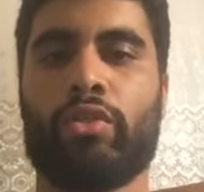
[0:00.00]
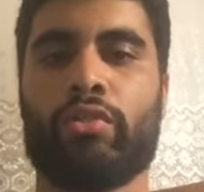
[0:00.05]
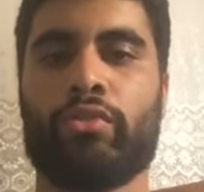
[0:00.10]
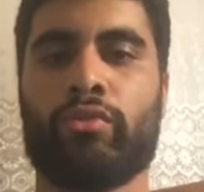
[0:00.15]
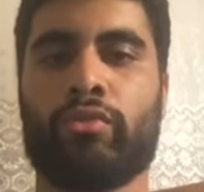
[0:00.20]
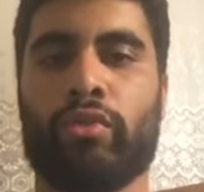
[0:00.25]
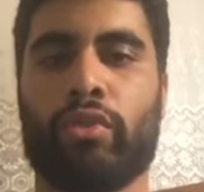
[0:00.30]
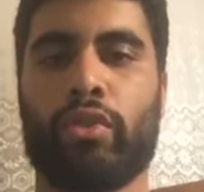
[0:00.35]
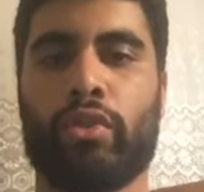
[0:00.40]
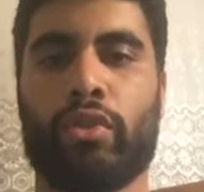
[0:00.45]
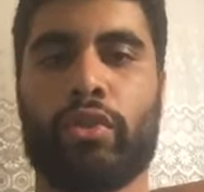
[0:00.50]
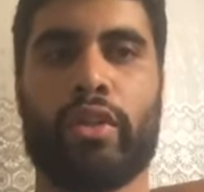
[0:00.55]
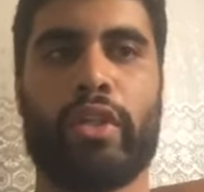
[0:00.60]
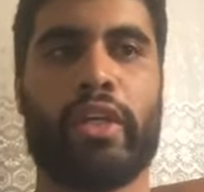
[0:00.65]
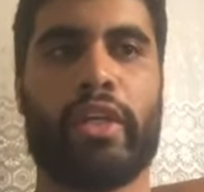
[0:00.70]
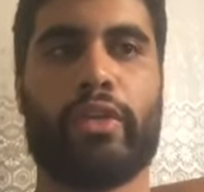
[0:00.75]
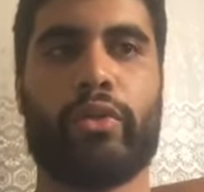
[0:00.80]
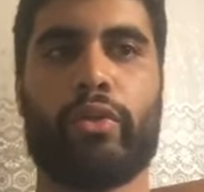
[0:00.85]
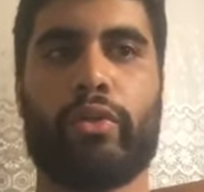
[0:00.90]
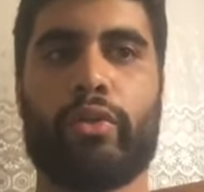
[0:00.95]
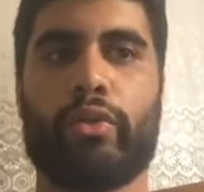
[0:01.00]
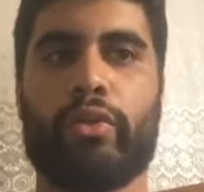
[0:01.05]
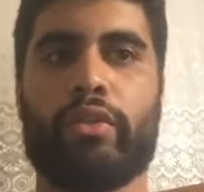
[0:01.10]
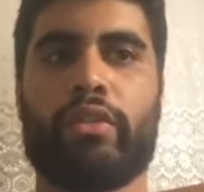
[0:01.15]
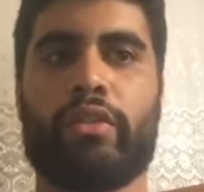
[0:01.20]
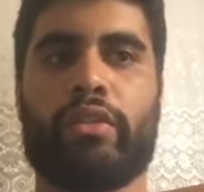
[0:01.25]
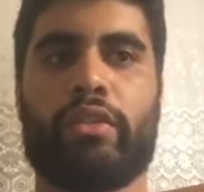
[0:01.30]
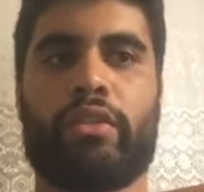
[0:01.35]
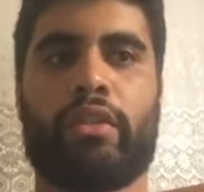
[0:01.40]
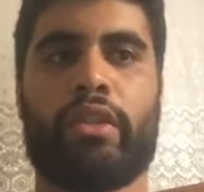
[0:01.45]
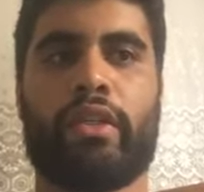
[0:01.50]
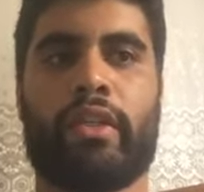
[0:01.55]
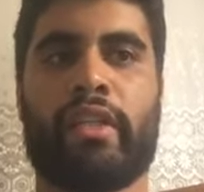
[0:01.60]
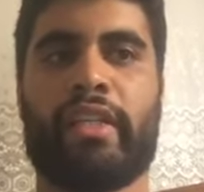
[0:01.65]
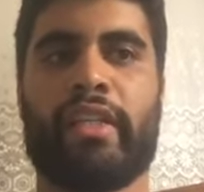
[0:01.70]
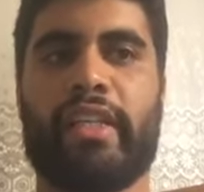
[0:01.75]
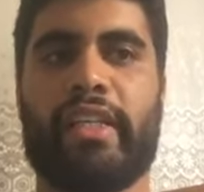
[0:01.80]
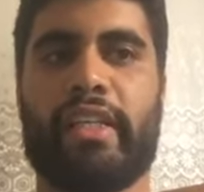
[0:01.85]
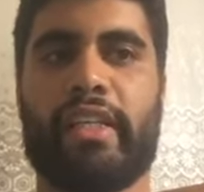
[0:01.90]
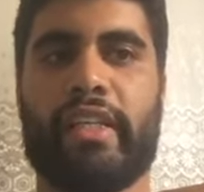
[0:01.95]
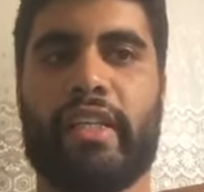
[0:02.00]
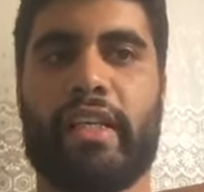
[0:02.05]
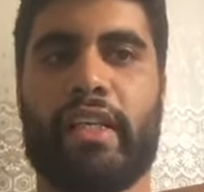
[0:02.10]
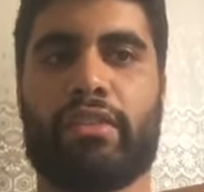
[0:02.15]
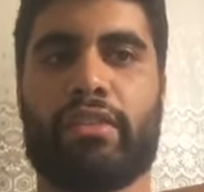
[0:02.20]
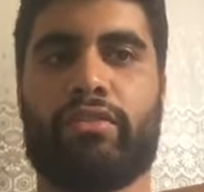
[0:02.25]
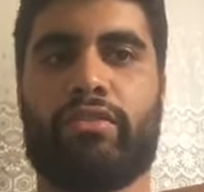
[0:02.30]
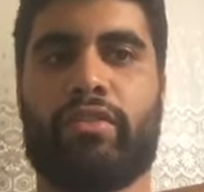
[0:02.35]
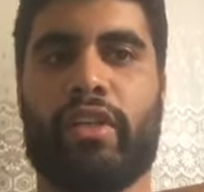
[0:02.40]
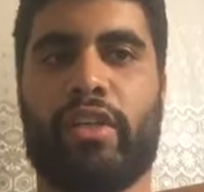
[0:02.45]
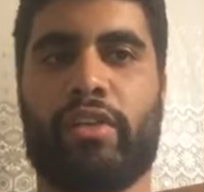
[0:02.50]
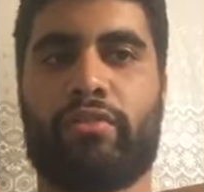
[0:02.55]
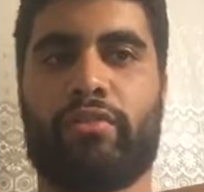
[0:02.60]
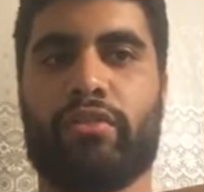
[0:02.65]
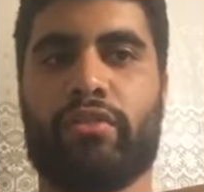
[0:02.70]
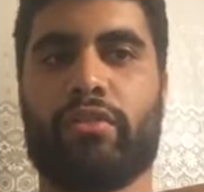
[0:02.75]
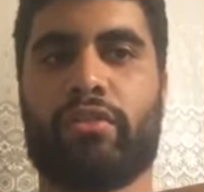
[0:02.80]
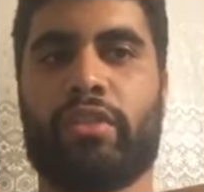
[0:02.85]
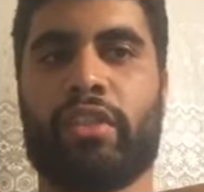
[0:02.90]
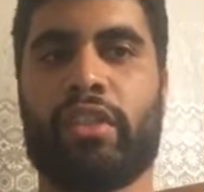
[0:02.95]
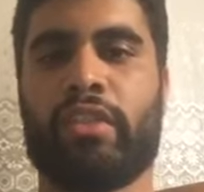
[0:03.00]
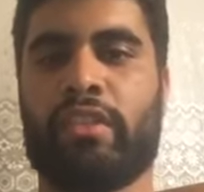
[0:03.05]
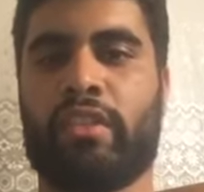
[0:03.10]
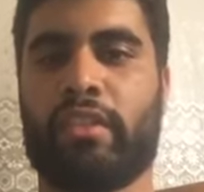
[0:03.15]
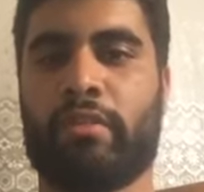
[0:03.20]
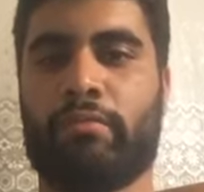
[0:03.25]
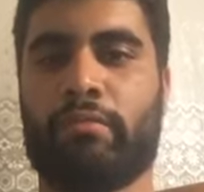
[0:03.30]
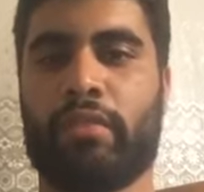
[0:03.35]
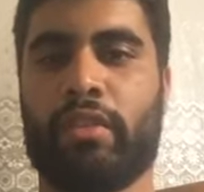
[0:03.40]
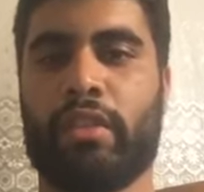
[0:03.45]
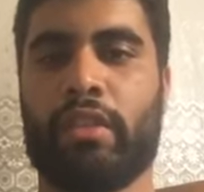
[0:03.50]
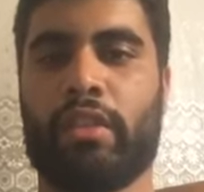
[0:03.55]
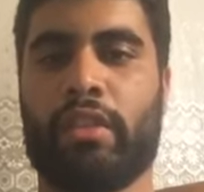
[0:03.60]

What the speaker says: for a good, a clean and fair food system,